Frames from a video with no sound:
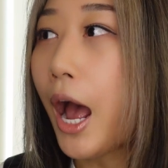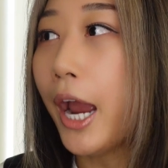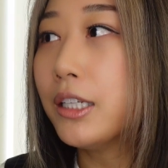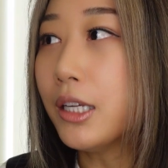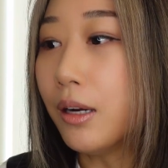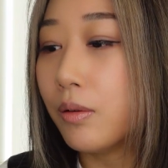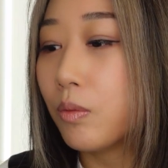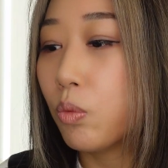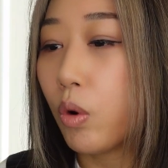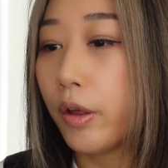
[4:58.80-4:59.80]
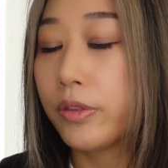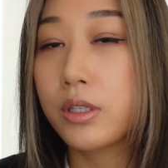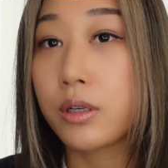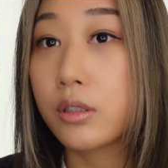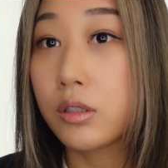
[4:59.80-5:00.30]
I didn't want the
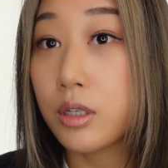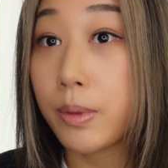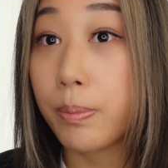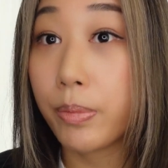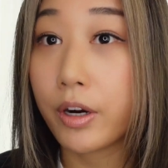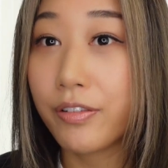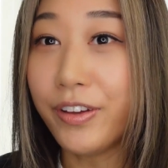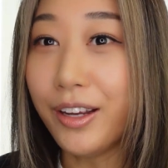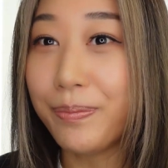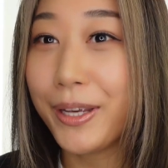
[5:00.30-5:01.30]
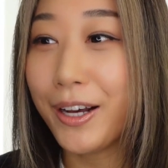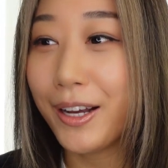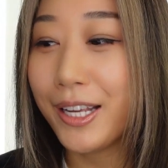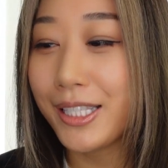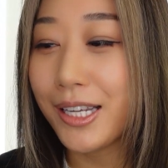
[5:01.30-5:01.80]
circle to be perfect
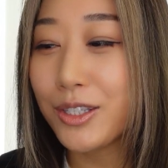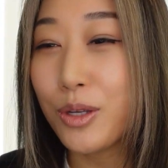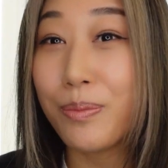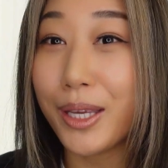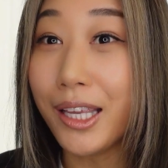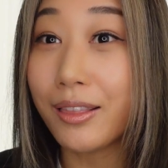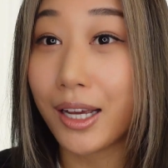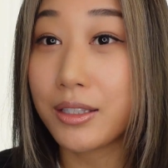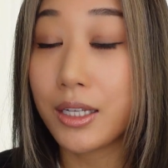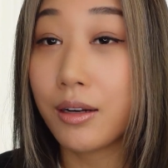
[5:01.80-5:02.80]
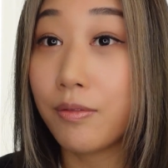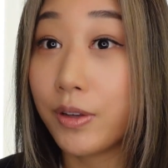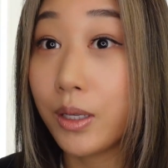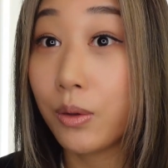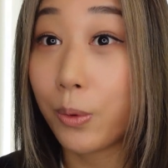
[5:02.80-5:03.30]
because to me that didn't
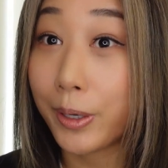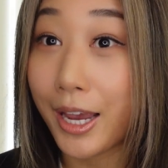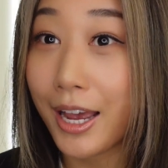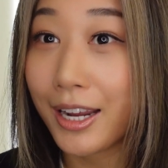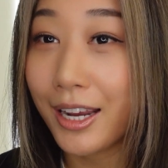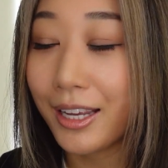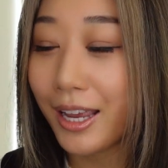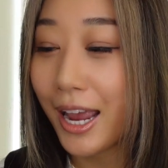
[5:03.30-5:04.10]
feel organic.